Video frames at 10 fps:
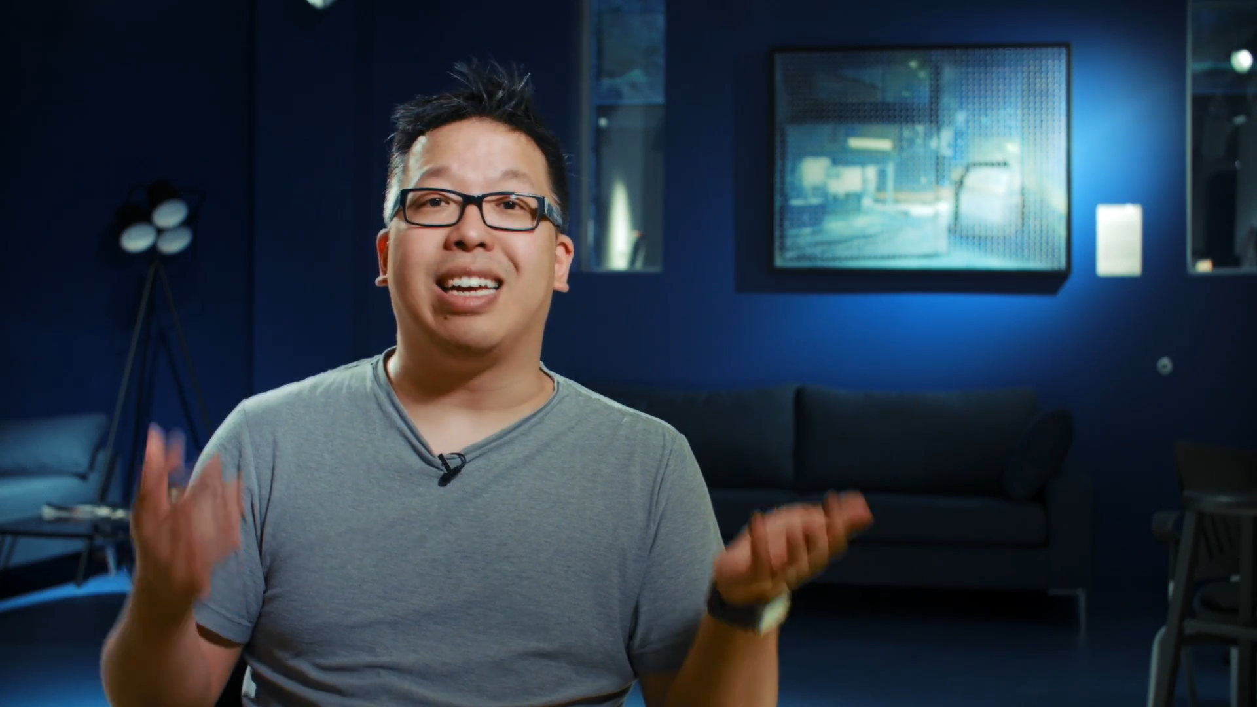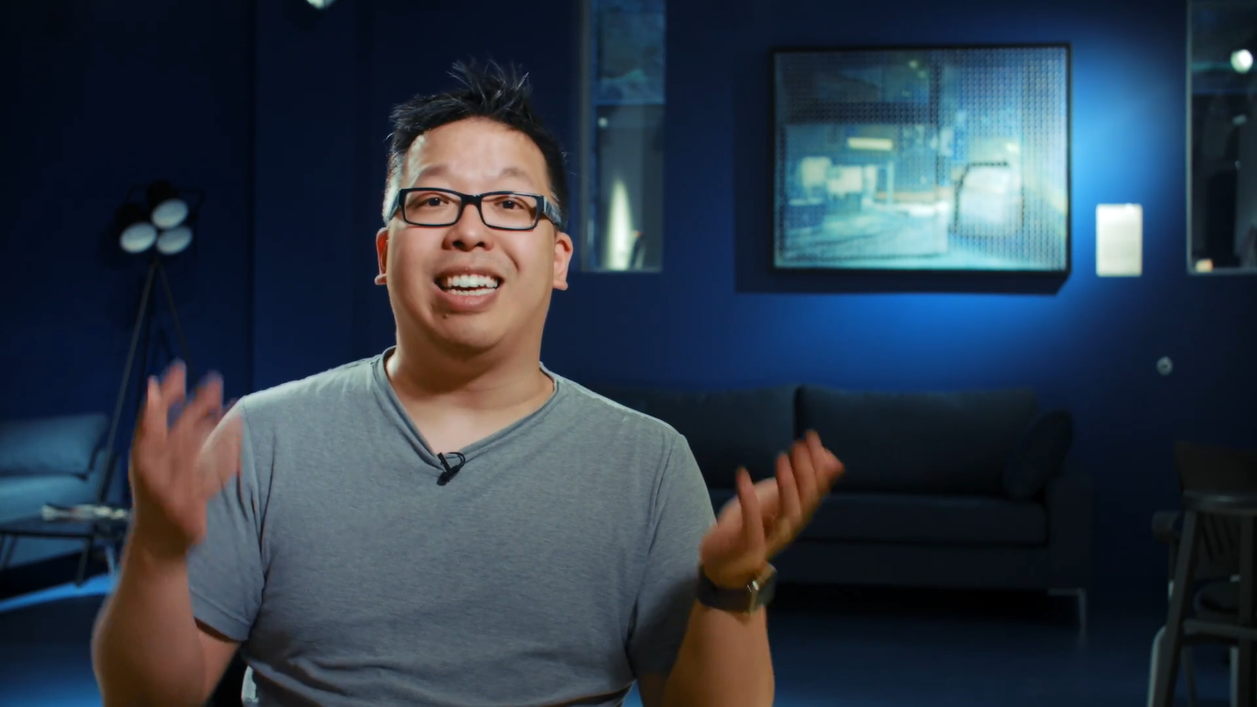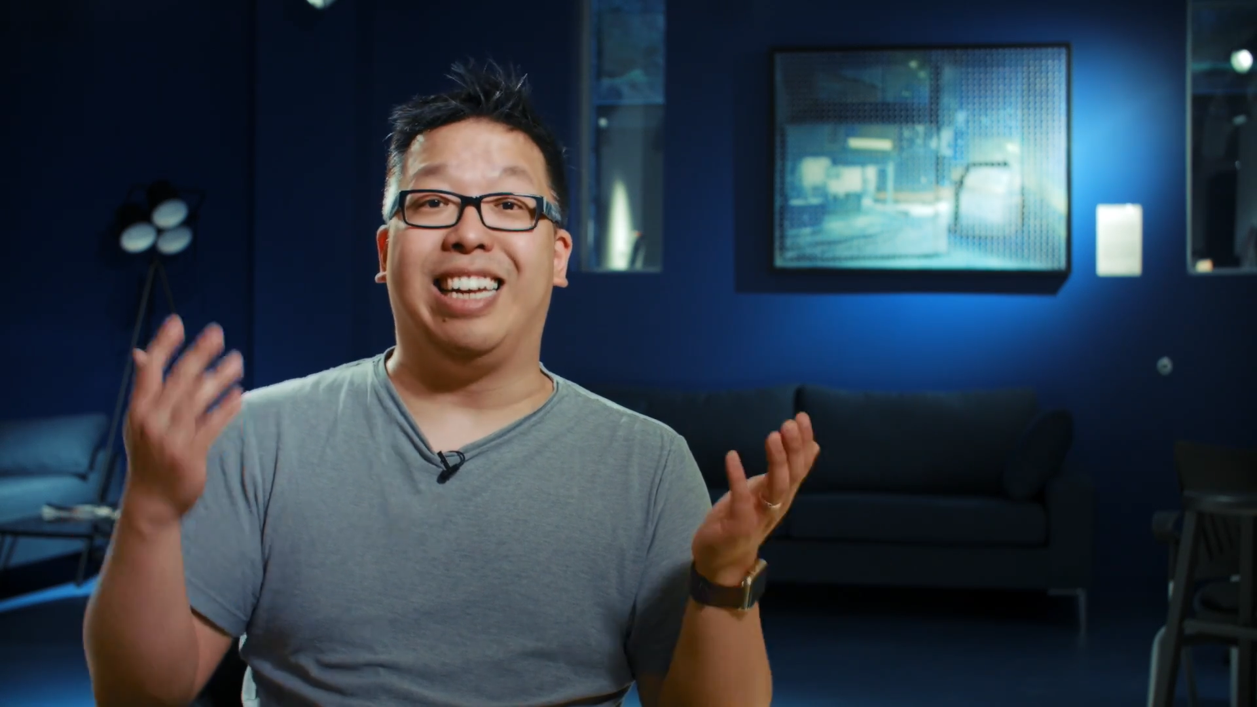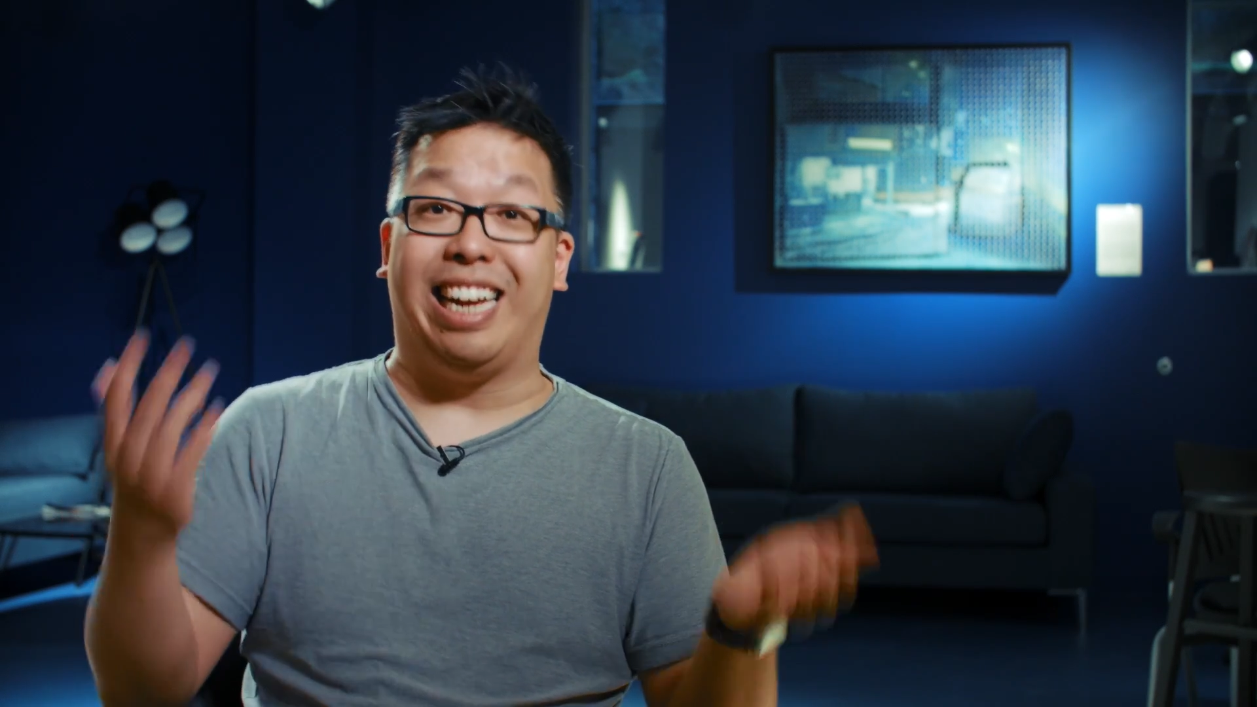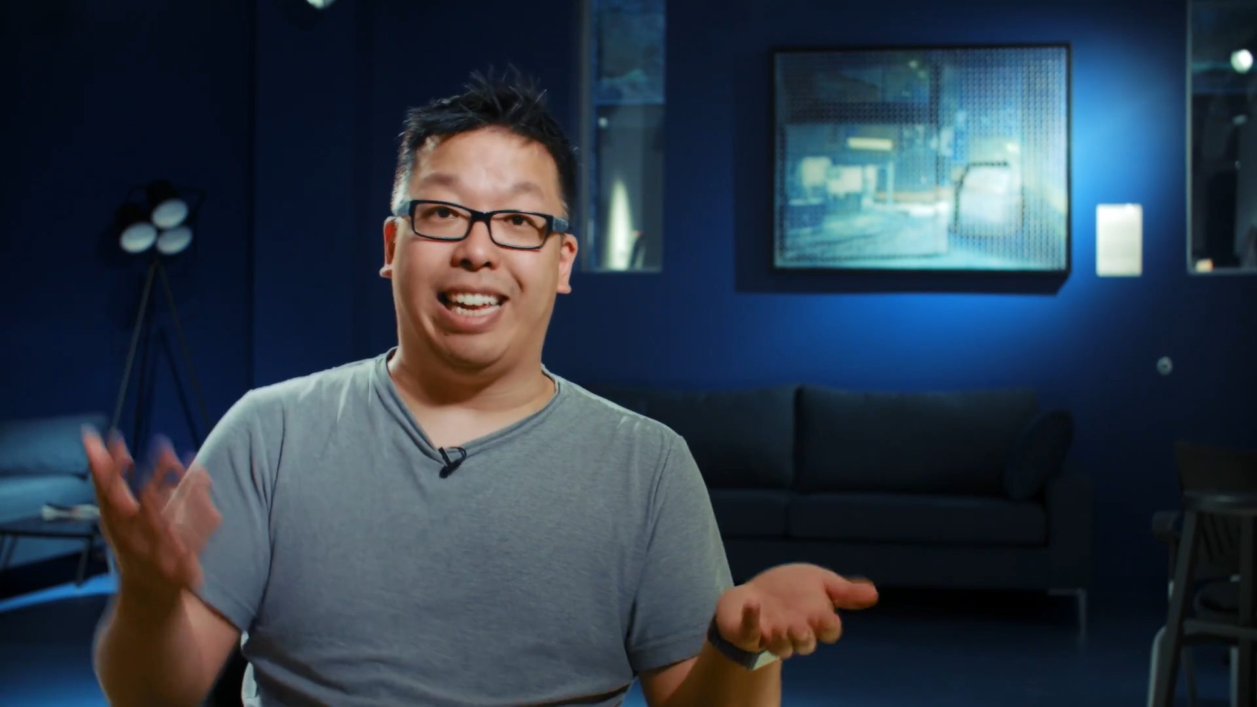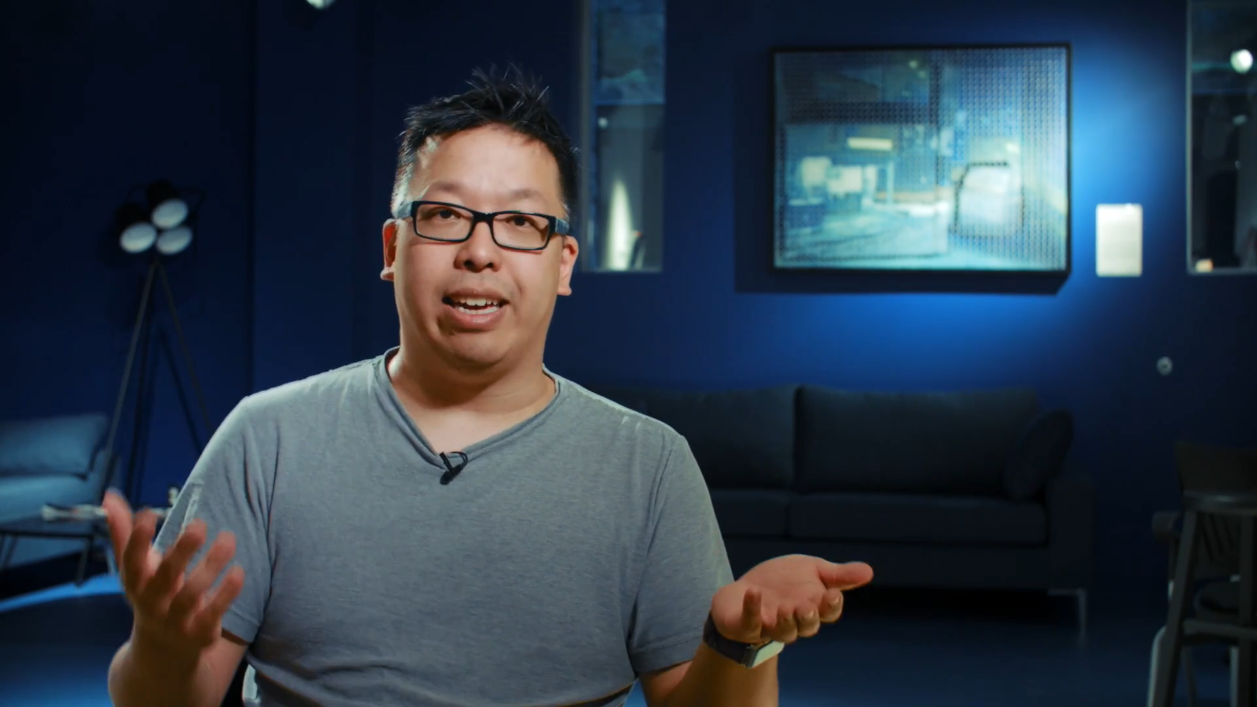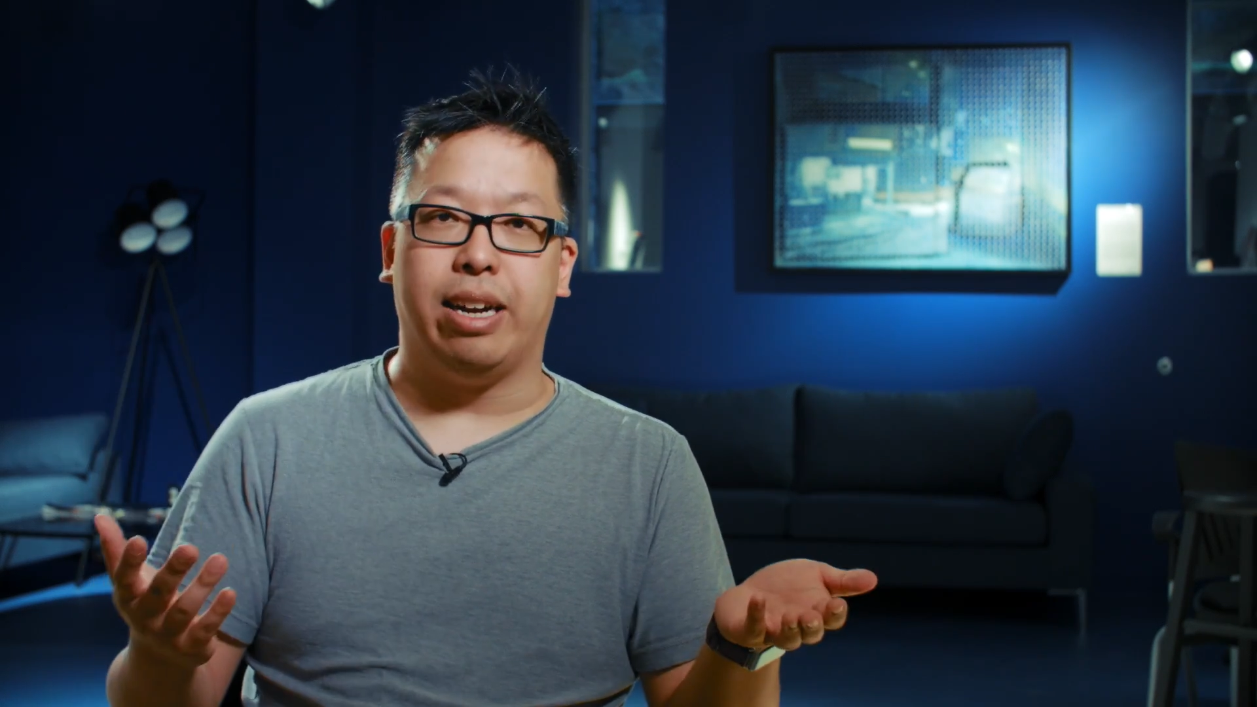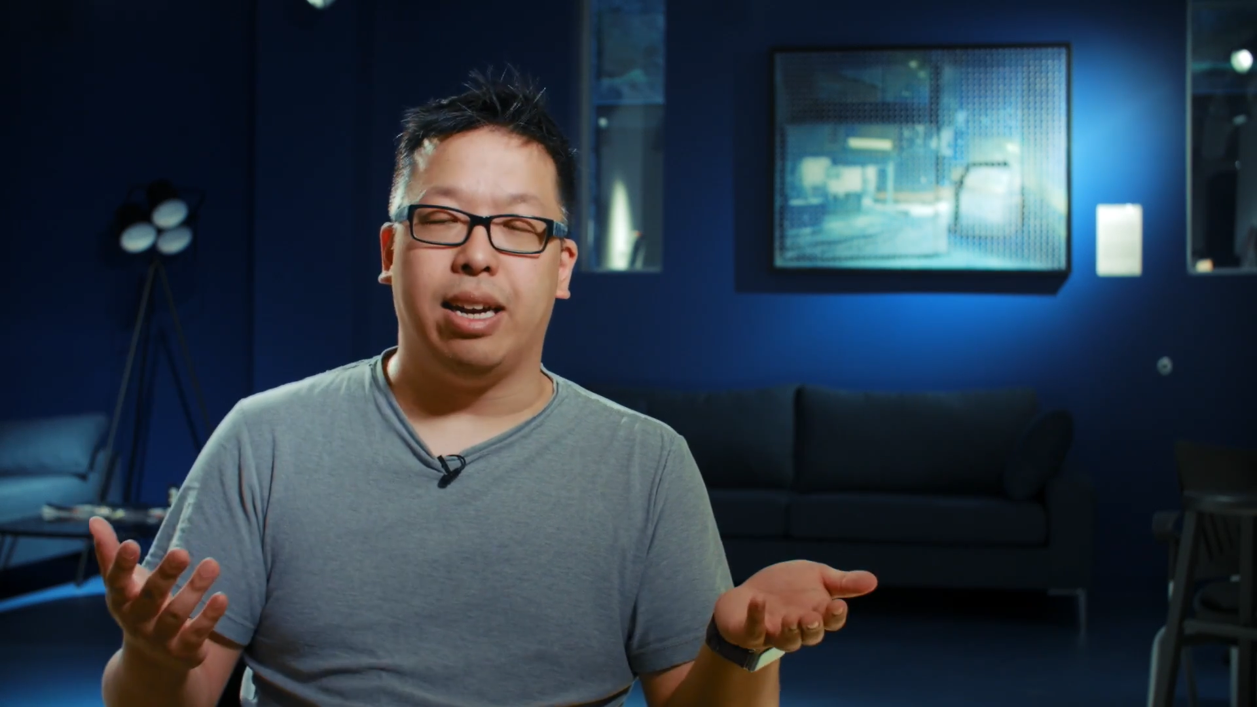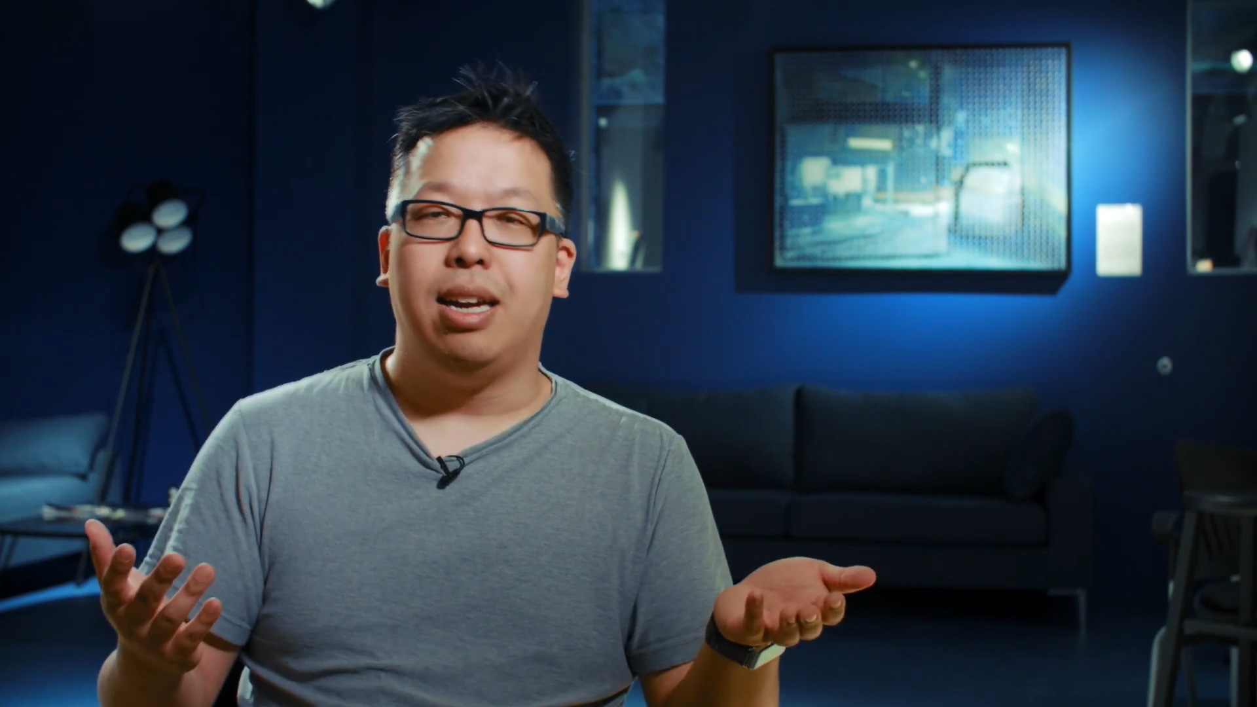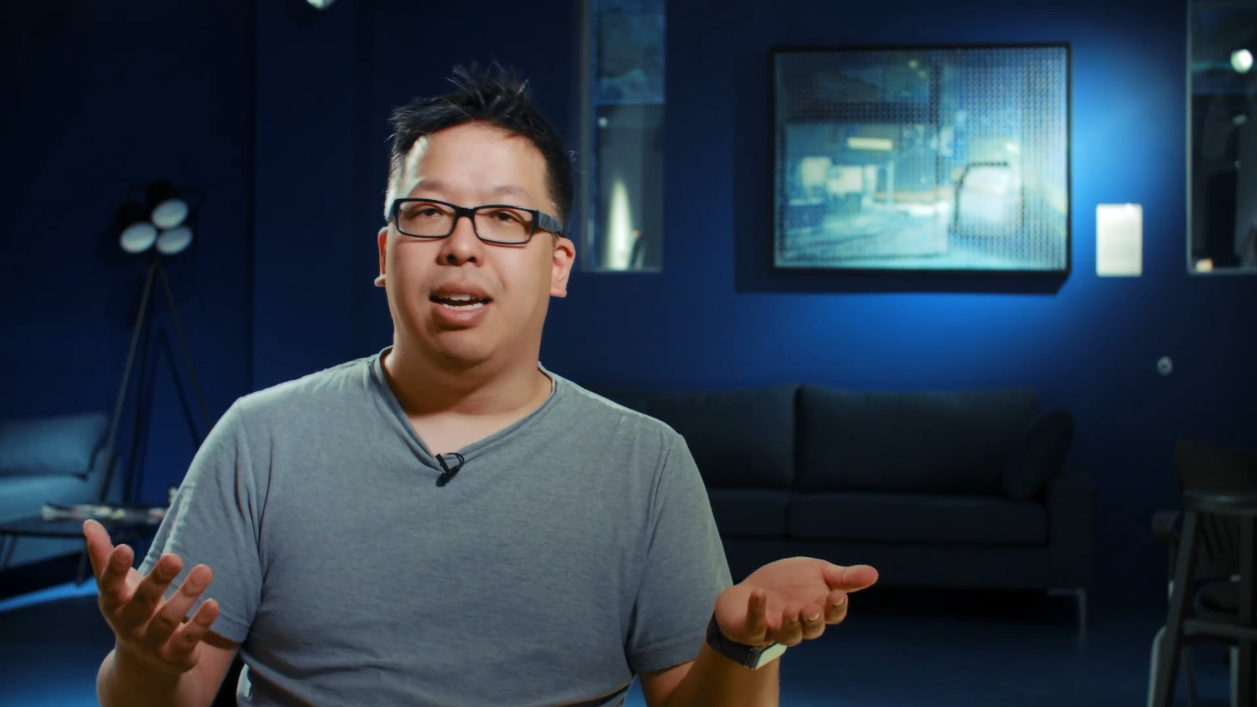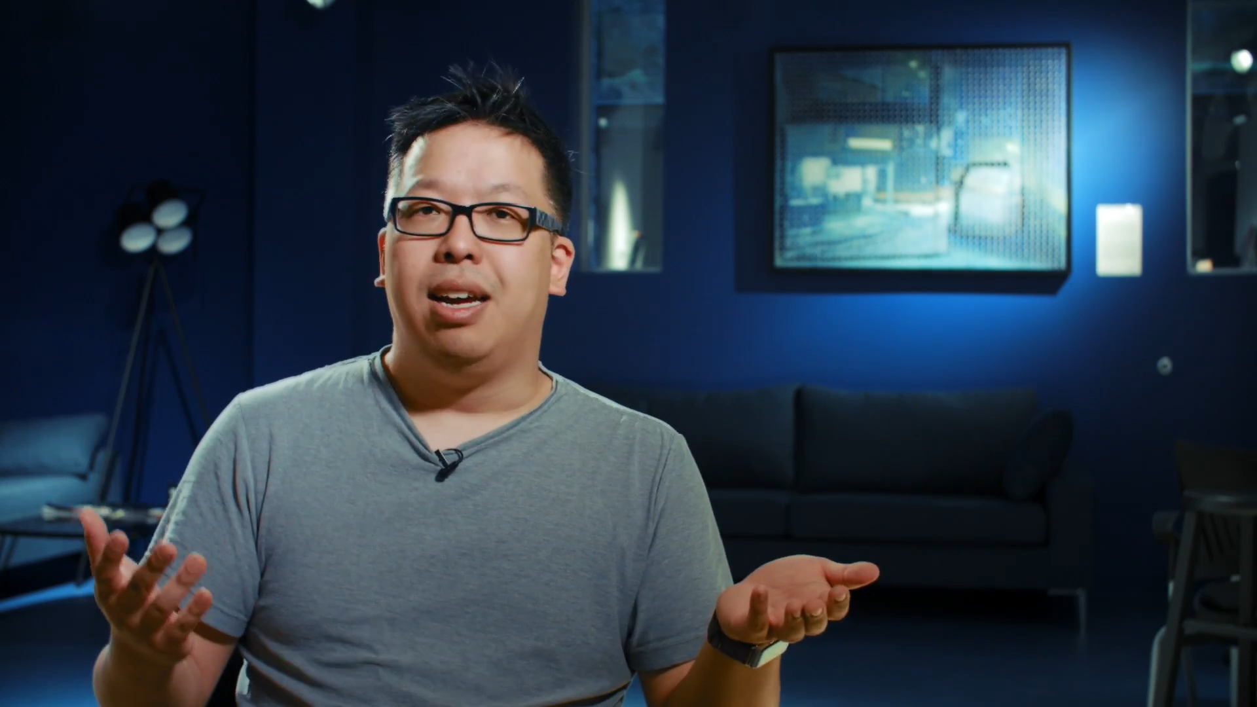Canadian.